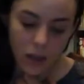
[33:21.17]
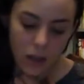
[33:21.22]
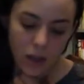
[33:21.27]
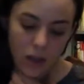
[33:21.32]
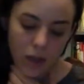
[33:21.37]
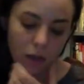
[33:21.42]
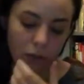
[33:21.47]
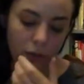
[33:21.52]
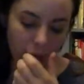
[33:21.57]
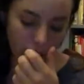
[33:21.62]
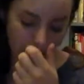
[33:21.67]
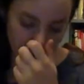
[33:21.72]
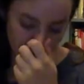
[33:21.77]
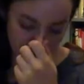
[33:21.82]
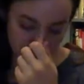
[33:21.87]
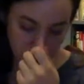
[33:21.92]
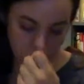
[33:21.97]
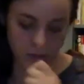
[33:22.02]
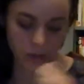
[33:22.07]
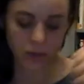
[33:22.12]
Okay,
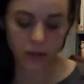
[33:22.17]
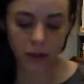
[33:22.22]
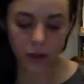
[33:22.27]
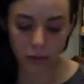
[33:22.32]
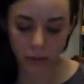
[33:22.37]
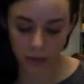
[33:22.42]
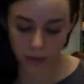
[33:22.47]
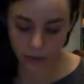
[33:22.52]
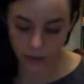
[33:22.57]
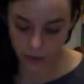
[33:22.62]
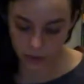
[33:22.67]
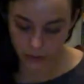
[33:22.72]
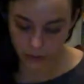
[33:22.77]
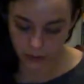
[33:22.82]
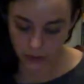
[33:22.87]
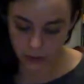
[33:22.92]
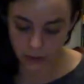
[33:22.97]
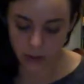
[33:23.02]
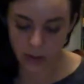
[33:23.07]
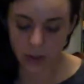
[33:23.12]
so now we're on the
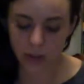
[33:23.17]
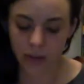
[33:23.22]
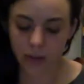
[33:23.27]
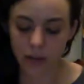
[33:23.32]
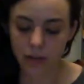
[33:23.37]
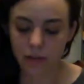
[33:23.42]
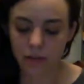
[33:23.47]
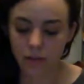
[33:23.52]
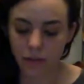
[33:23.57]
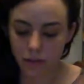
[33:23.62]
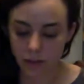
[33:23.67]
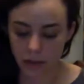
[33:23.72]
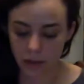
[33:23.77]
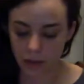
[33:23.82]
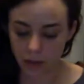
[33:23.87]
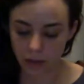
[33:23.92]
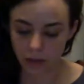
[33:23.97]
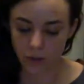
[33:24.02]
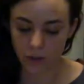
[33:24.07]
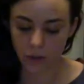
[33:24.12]
third, and that's
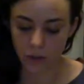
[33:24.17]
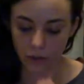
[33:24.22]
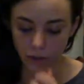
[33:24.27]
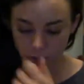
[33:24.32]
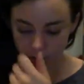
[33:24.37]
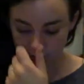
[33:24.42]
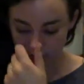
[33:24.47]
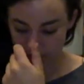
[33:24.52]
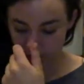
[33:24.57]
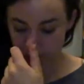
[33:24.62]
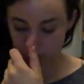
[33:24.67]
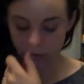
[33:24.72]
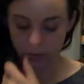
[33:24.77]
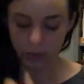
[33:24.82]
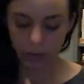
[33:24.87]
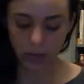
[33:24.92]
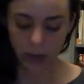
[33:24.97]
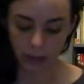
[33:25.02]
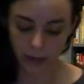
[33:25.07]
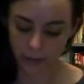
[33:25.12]
physiological arousal.
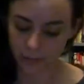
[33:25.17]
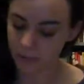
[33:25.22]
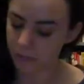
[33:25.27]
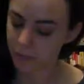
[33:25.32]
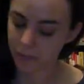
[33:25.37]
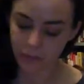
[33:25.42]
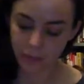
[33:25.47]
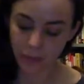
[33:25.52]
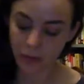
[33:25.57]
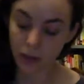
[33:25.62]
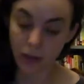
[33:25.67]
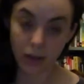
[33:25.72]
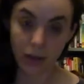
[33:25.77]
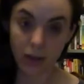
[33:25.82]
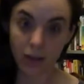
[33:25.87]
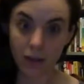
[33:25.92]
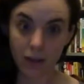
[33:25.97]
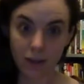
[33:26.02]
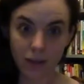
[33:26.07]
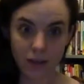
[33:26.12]
Got it.
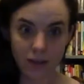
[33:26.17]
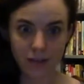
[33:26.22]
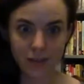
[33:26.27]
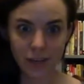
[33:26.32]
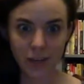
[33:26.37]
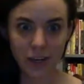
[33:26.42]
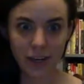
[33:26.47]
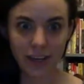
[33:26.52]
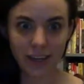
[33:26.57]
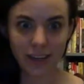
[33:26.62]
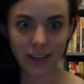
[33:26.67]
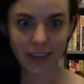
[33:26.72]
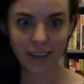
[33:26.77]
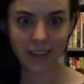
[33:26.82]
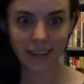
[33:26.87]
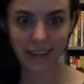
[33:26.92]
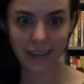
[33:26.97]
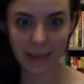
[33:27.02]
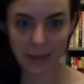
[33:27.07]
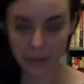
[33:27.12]
Sorry, I
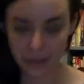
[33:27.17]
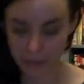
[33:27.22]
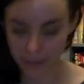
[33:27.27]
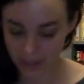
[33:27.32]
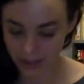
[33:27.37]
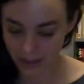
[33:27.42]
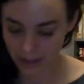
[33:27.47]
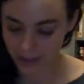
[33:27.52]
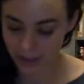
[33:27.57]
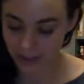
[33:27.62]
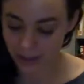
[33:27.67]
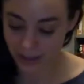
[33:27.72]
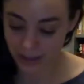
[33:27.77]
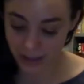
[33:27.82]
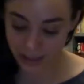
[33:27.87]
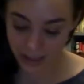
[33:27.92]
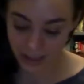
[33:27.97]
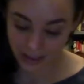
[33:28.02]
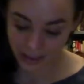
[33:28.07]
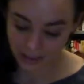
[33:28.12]
needed a minute. It's
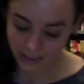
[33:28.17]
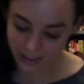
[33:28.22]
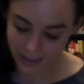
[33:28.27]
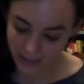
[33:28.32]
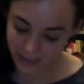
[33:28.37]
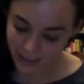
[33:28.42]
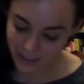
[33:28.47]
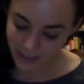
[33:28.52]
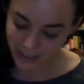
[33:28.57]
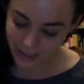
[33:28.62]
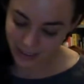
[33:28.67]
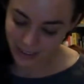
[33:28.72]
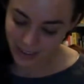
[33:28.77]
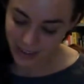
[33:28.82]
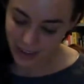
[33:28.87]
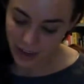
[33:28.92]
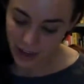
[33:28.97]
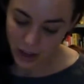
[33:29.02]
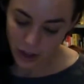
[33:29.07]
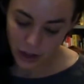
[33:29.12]
late.
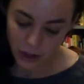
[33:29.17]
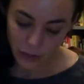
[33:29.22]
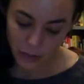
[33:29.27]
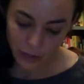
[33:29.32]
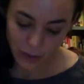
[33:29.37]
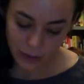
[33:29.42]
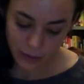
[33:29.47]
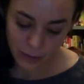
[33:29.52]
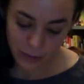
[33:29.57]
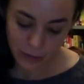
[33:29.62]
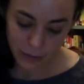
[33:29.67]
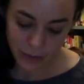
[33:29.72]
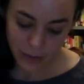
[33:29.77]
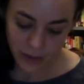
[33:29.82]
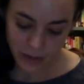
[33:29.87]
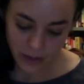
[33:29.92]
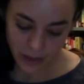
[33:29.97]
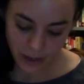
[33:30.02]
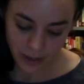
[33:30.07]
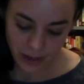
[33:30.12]
Right from the
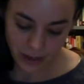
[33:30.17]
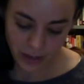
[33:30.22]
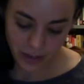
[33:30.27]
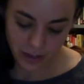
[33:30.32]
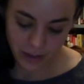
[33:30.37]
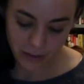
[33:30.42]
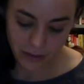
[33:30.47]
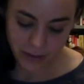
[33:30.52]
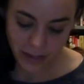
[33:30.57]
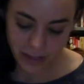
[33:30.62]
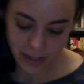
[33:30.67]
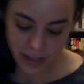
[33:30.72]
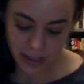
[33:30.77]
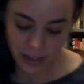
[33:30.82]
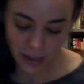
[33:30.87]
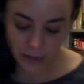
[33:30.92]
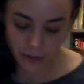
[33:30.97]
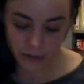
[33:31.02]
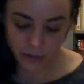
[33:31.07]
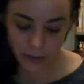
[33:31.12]
start,
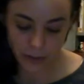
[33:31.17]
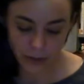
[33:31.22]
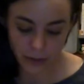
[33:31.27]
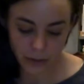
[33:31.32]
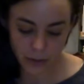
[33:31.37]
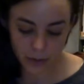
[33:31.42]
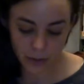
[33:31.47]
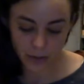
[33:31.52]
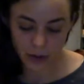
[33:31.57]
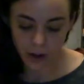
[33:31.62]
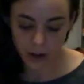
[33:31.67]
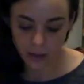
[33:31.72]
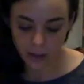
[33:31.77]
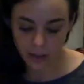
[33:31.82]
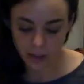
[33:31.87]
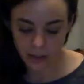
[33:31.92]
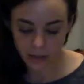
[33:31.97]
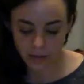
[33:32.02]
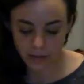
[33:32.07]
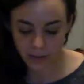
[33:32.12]
Festinger viewed
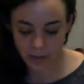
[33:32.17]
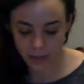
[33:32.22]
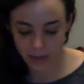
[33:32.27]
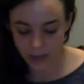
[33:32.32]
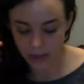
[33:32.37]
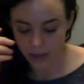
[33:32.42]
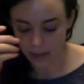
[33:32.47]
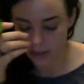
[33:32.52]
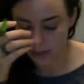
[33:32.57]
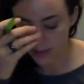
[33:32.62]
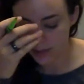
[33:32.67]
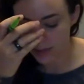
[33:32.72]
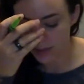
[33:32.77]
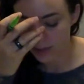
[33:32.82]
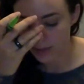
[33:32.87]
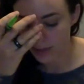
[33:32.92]
cognitive dissonance